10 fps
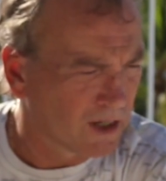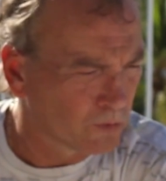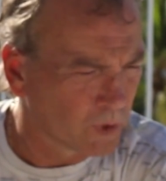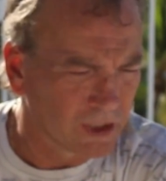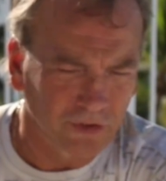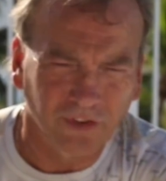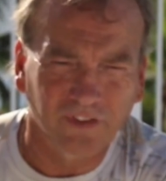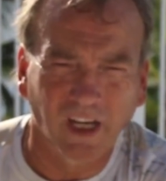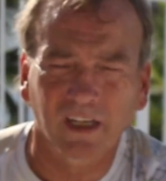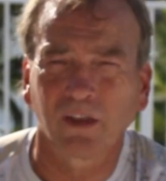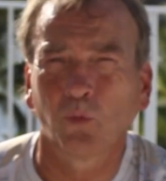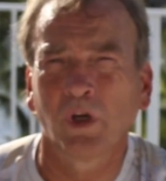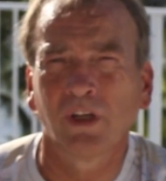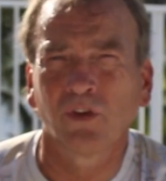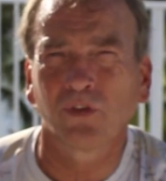whales attacking
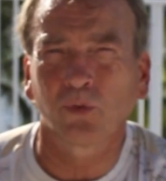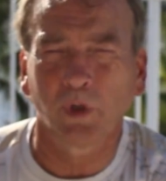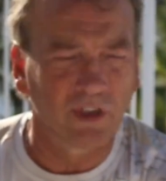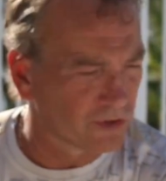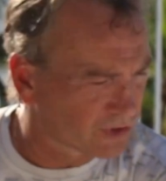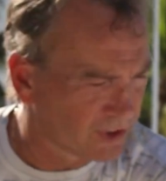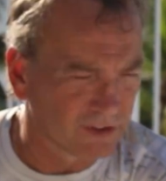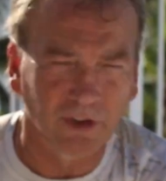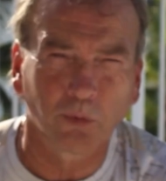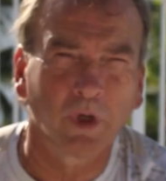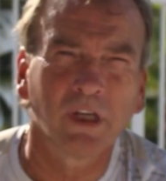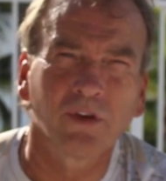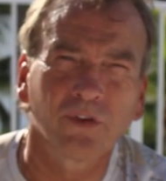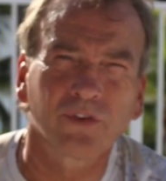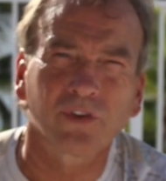whales, whales killing
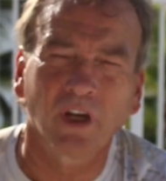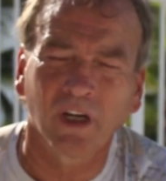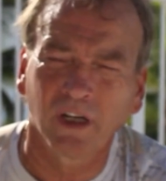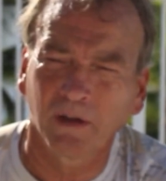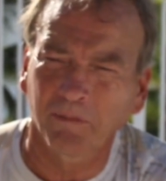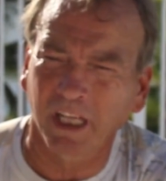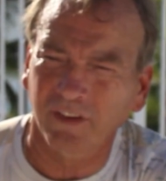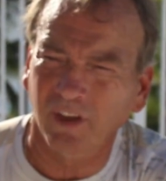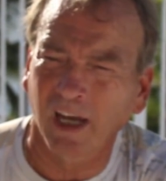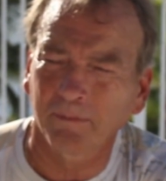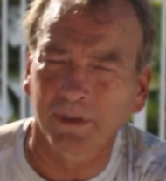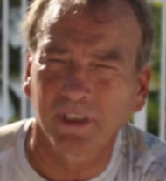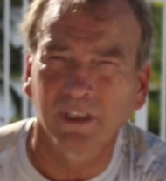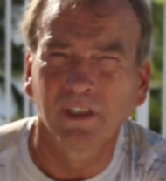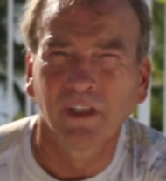whales. That's
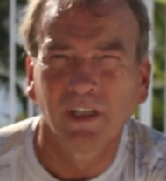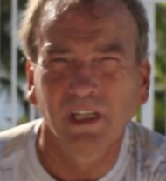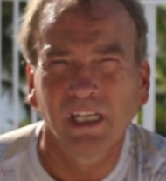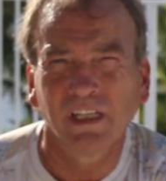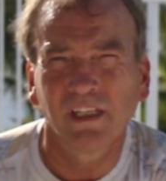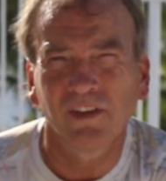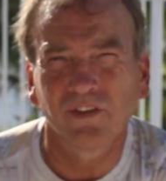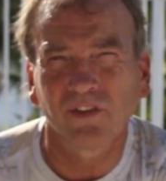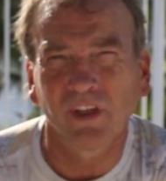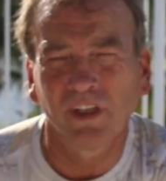happened in these